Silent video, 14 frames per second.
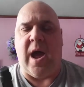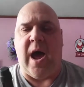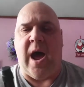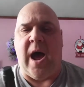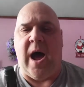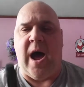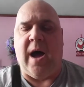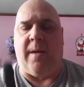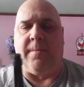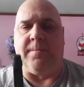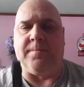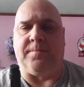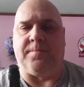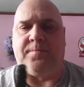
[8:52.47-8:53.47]

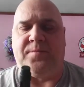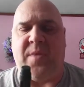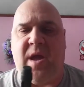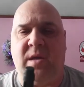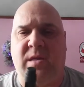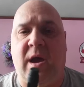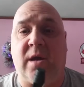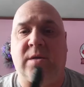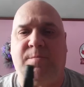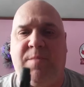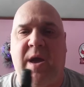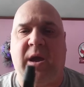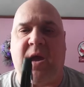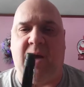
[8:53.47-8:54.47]
It does
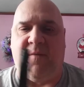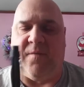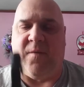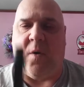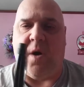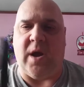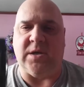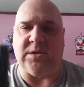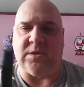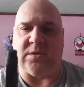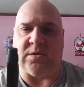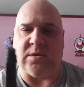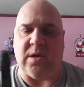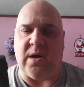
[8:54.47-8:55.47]
pick up voice